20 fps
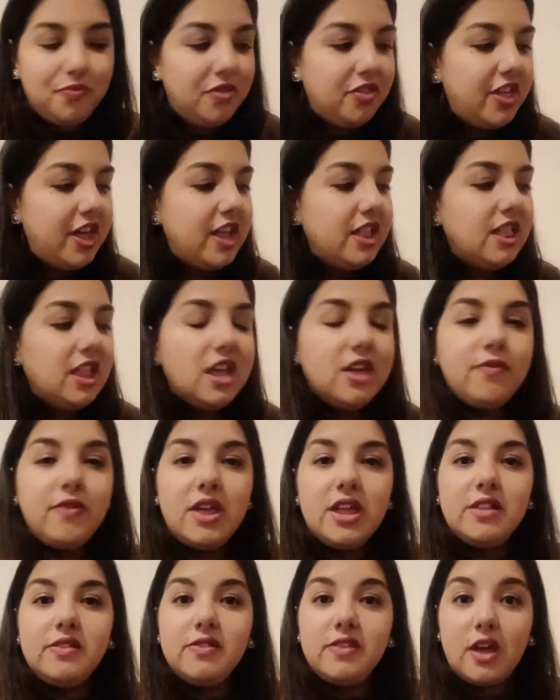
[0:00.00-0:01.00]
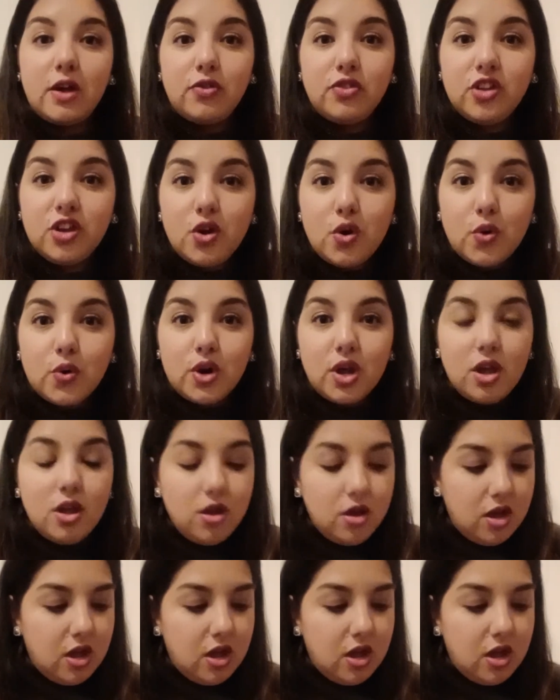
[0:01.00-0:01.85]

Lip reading: They live in South Dakota.